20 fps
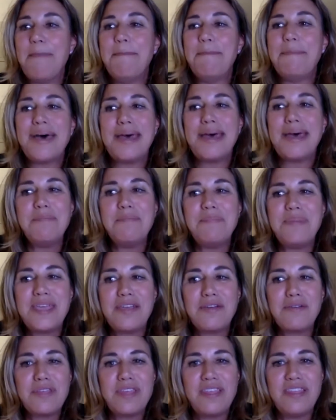But
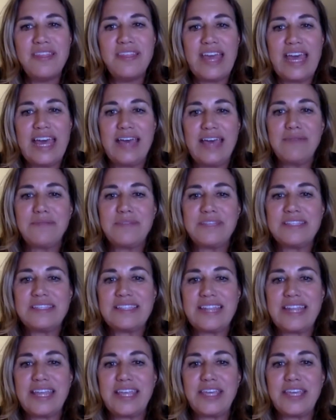bigger than that was
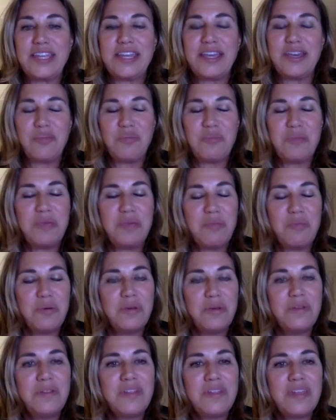that I could help
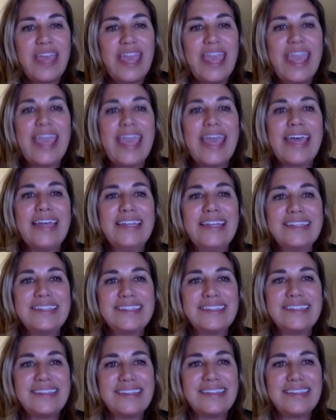people and
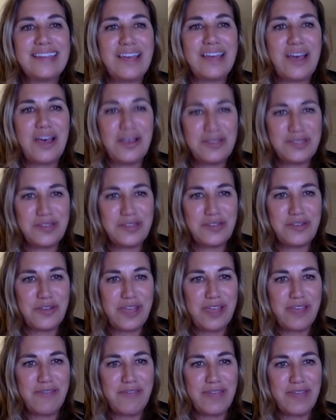also
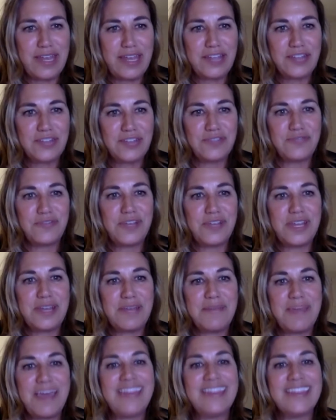create financial freedom
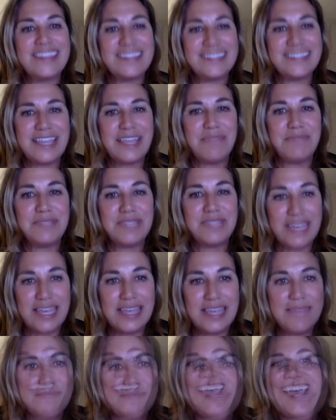at the same
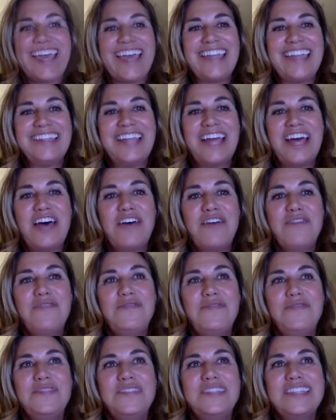time. I
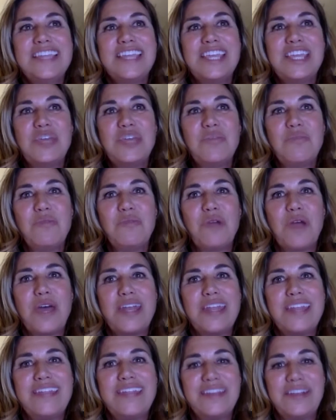loved that you brought
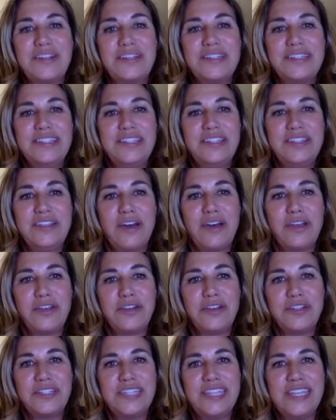in all
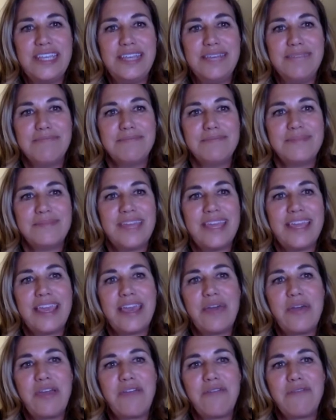your team. Like
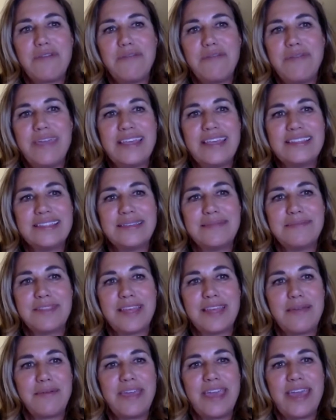every week it seemed
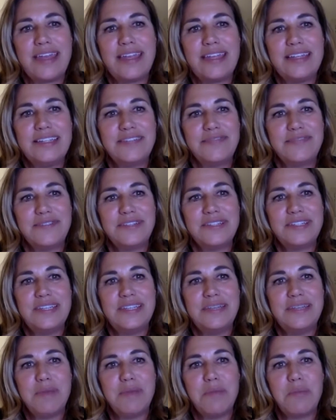like we had a different
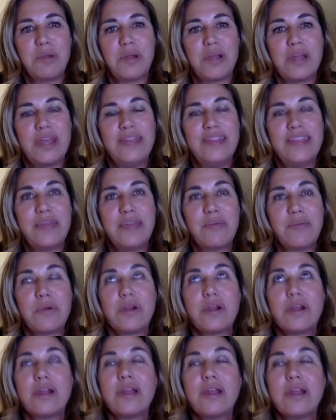team member, and they
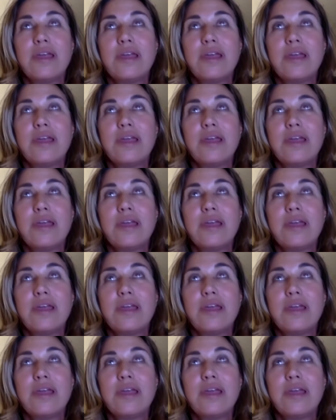were,